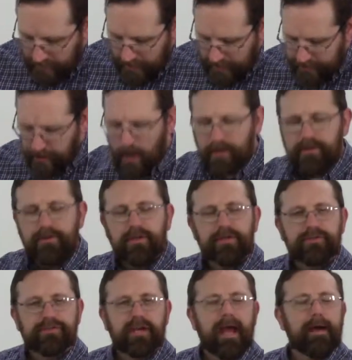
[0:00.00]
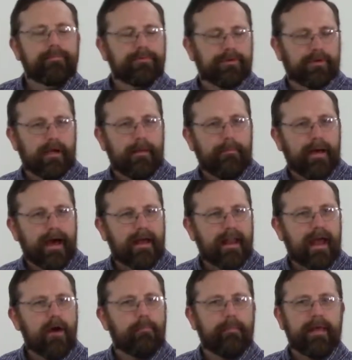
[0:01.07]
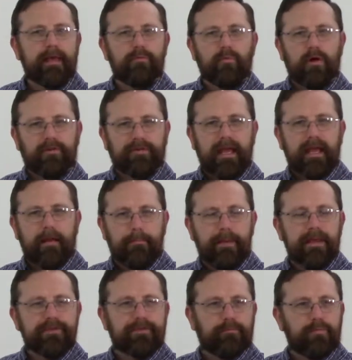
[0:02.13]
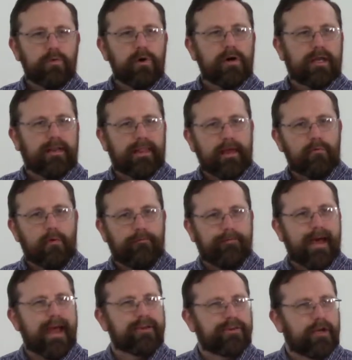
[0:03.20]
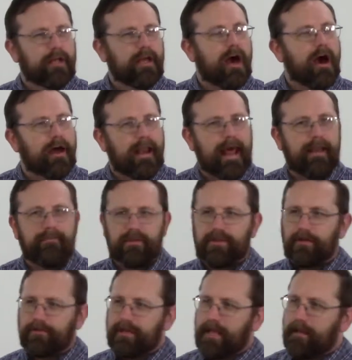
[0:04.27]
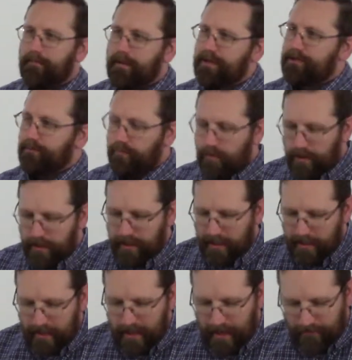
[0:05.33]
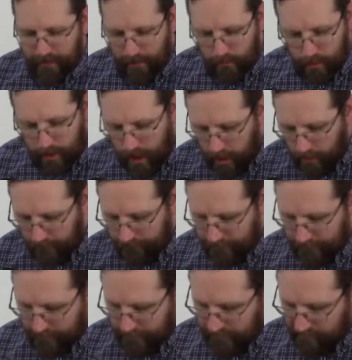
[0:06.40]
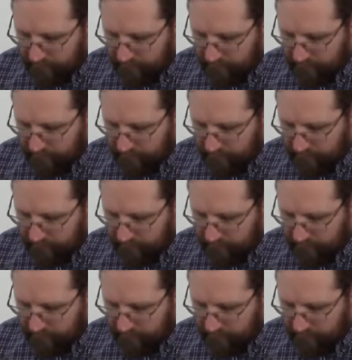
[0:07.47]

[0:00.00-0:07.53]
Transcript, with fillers: he talks in this chapter about how men will take a piece of wood and they will fashion a god out of it. They'll take a piece of wood and they will carve it.